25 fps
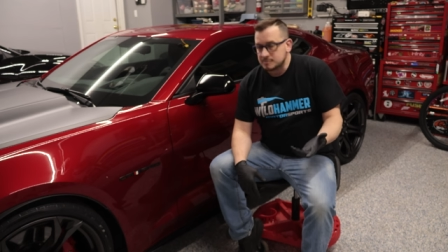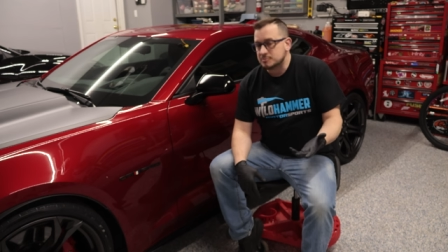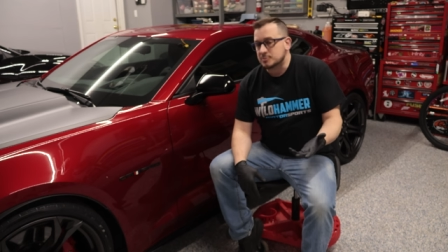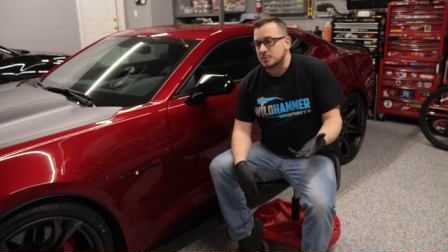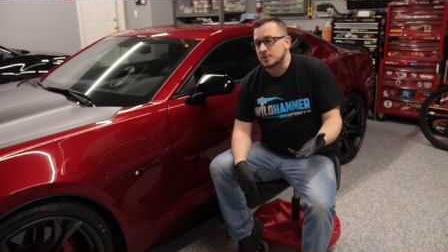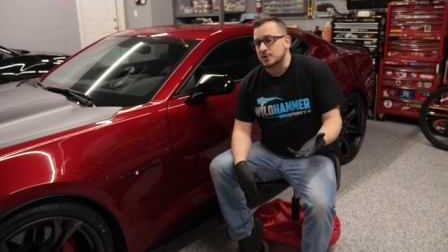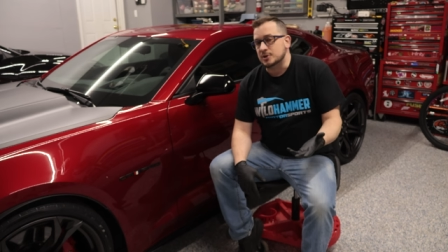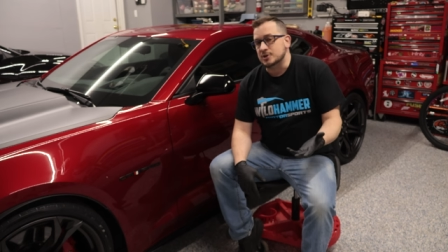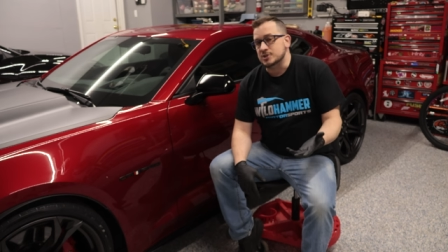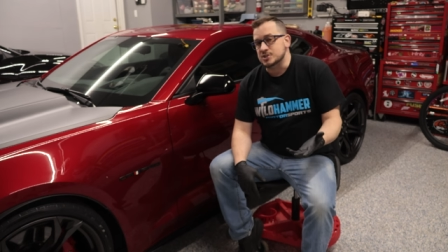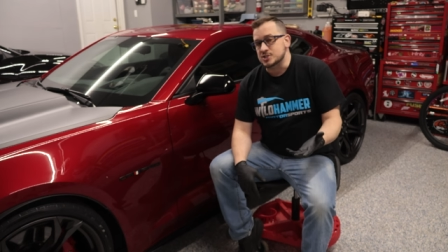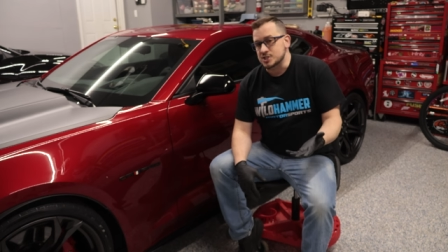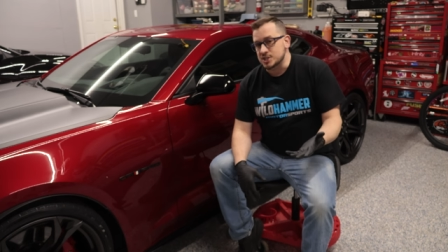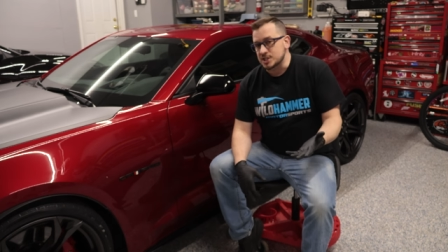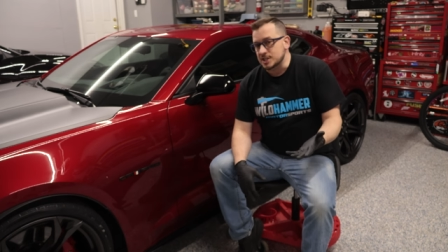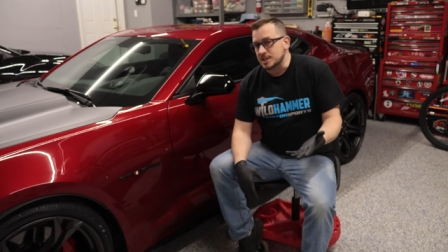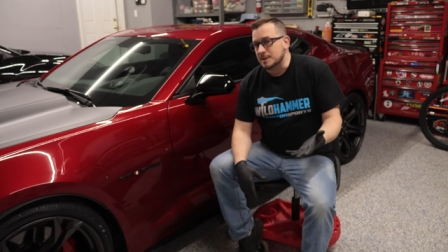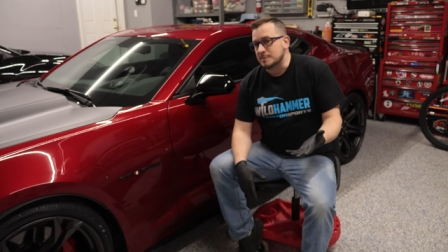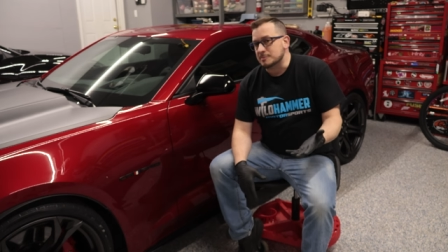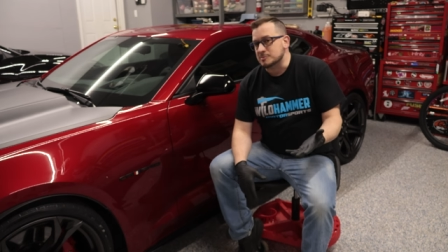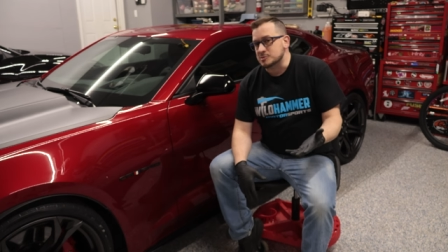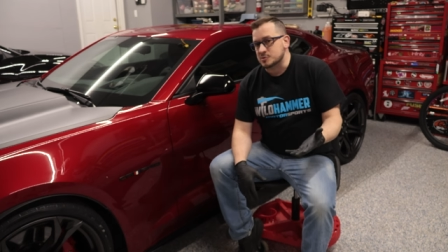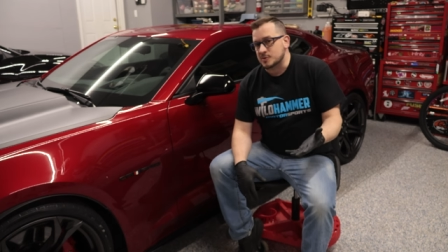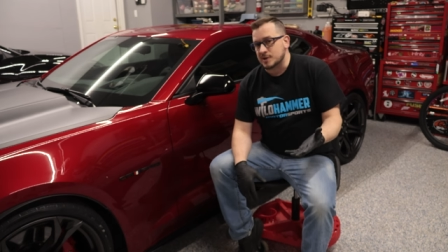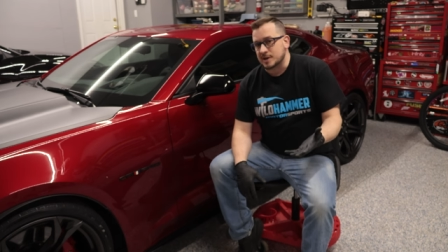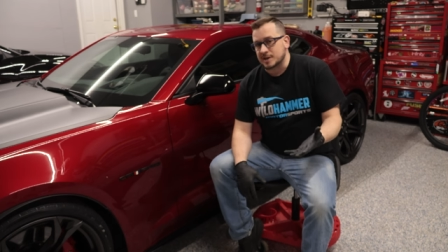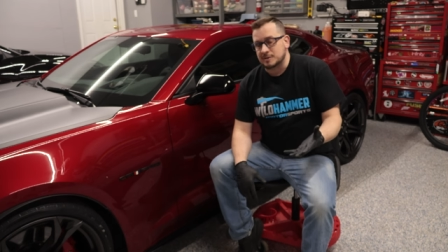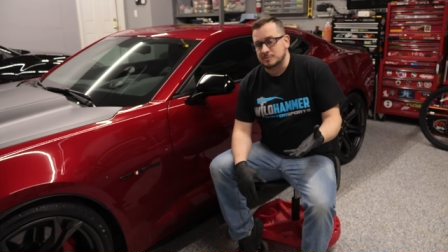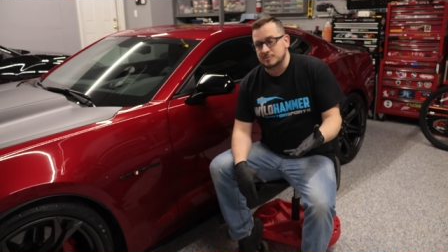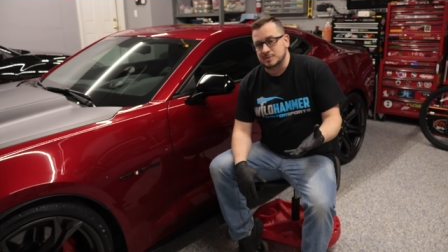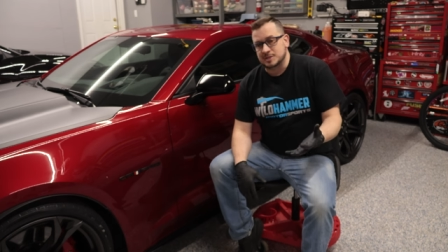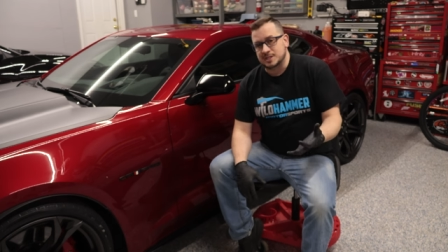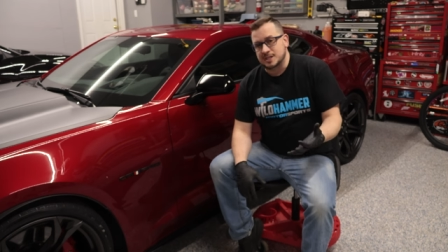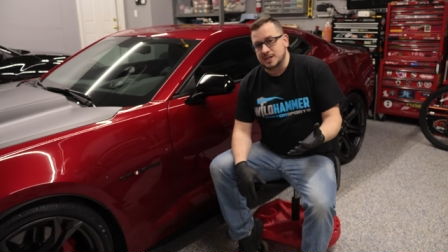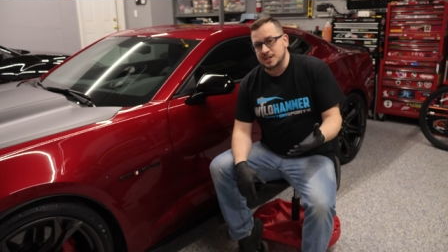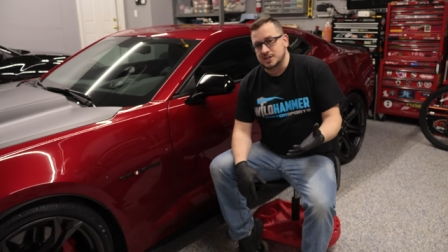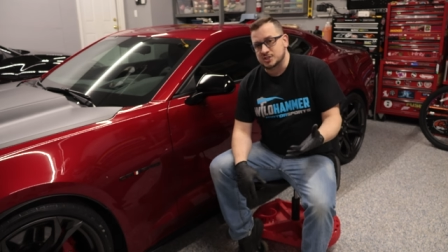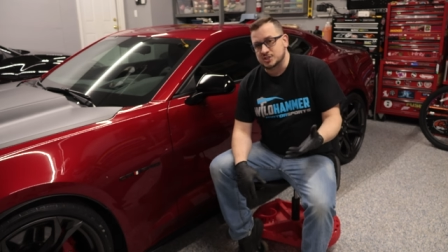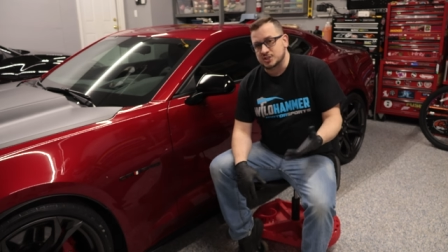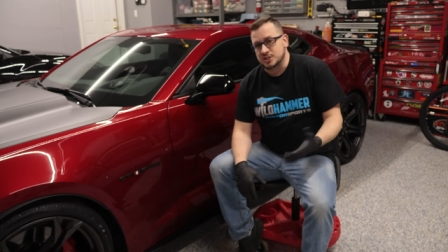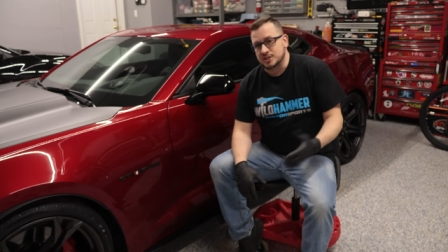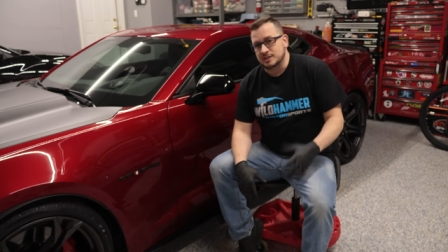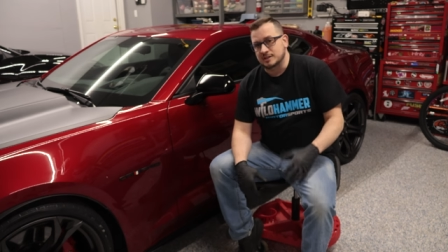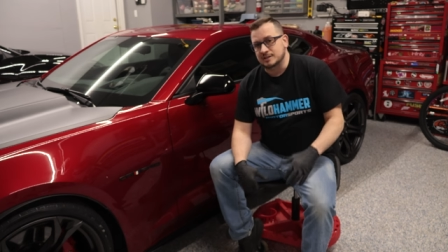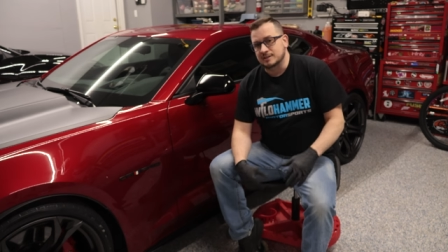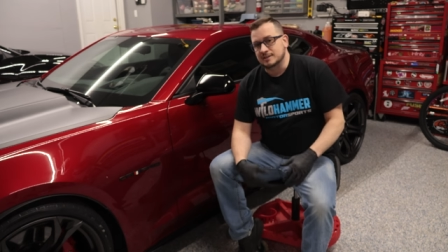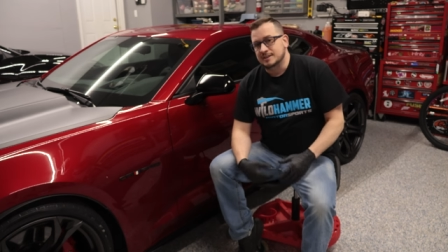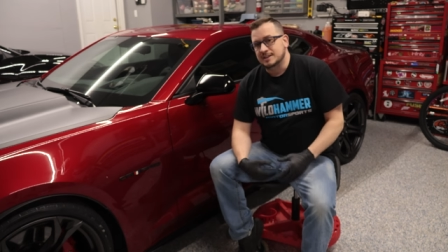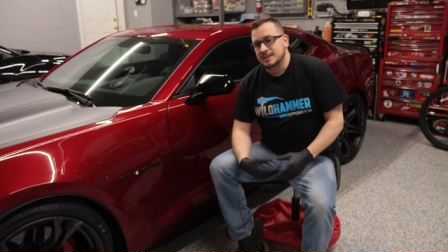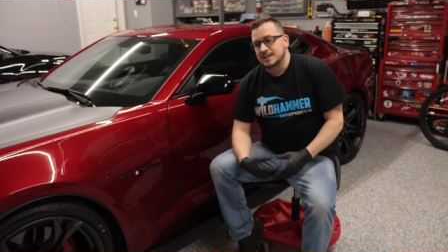per GM's
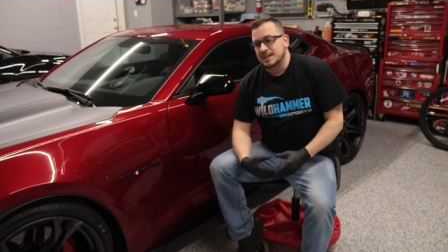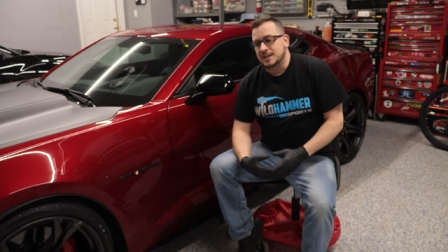recommendation